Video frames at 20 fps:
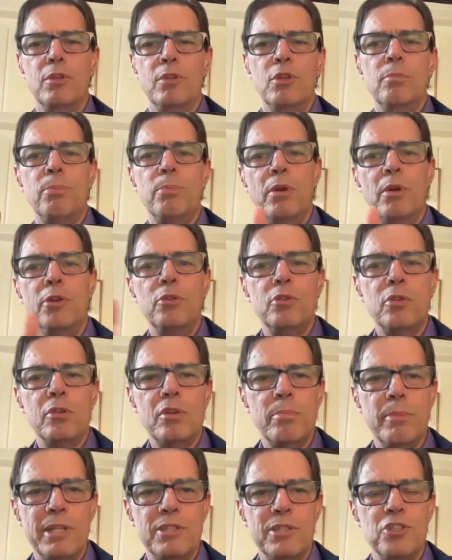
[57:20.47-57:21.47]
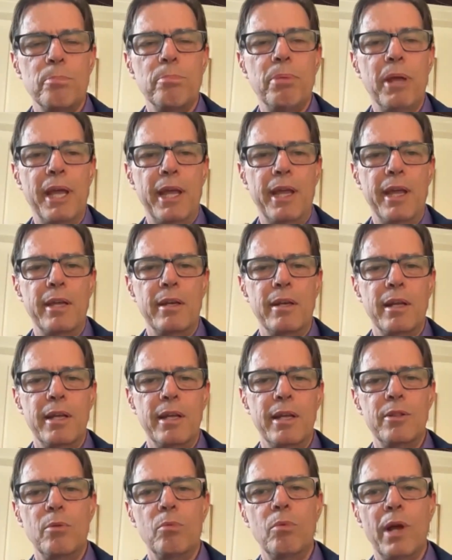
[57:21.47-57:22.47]
you talked about Japan and
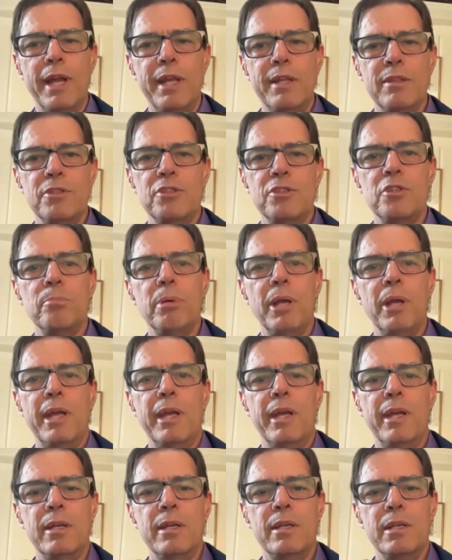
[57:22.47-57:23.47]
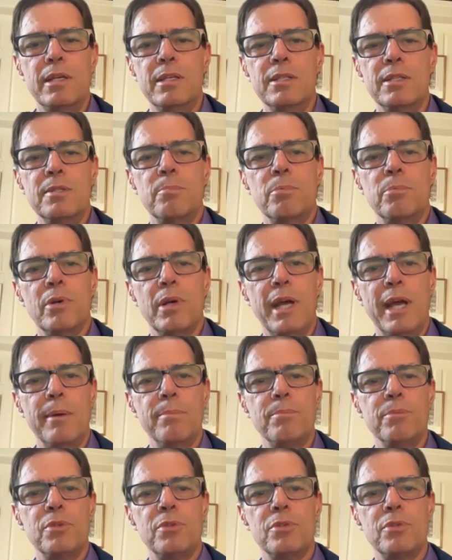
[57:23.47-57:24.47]
the way that Japan is
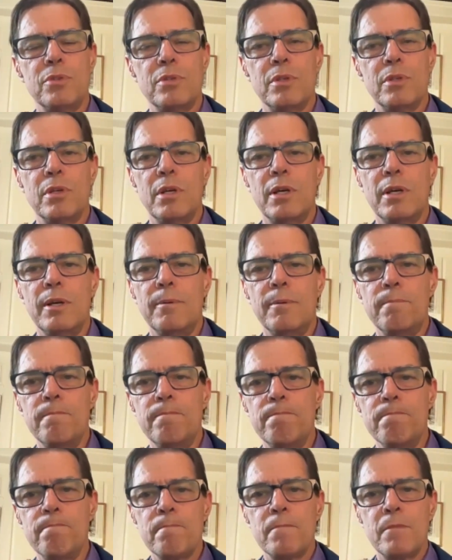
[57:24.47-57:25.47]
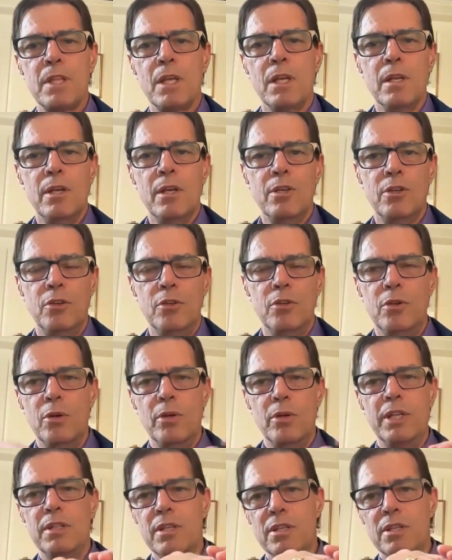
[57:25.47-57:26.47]
perhaps, in
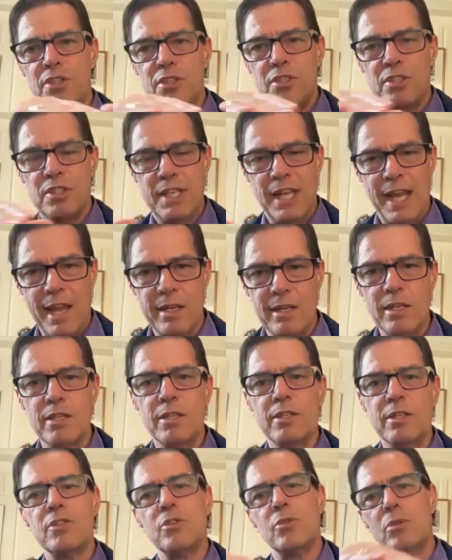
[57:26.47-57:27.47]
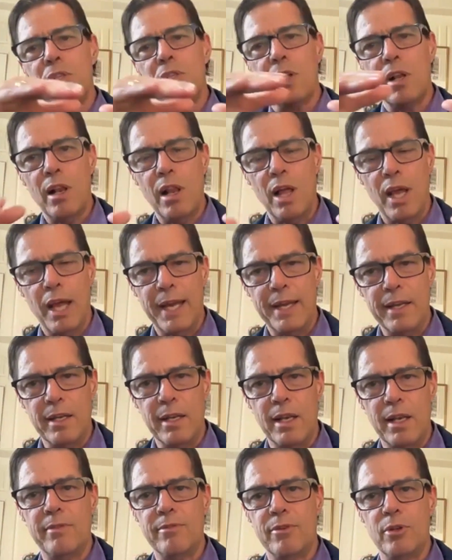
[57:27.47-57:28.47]
this stagnant or declining
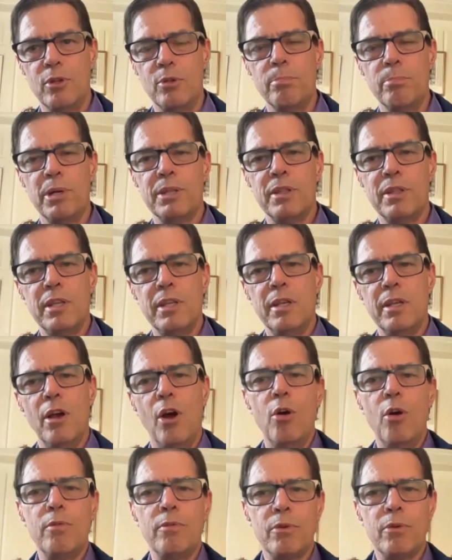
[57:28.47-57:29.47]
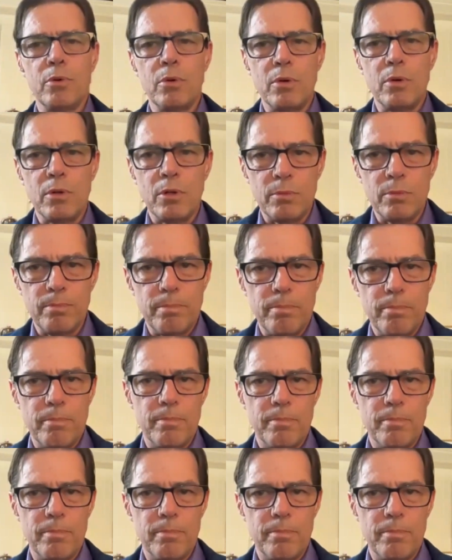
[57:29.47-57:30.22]
level, but the overall